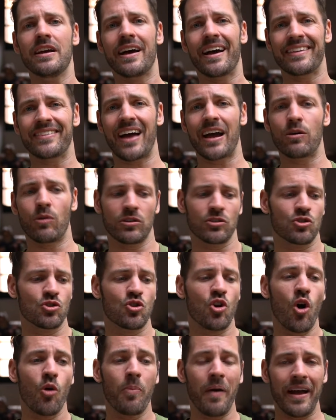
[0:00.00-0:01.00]
And I want to
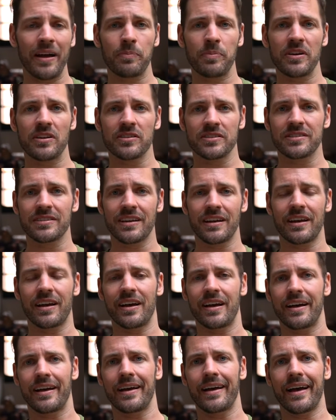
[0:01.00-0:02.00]
go back because
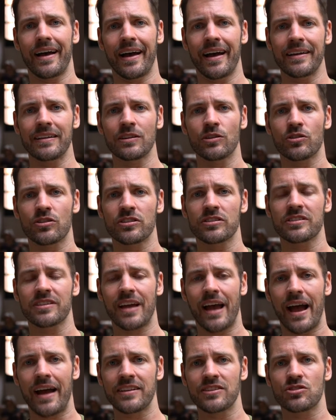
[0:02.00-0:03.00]
I learned
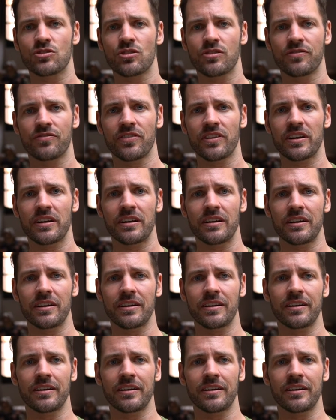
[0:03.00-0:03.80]
kite surfing.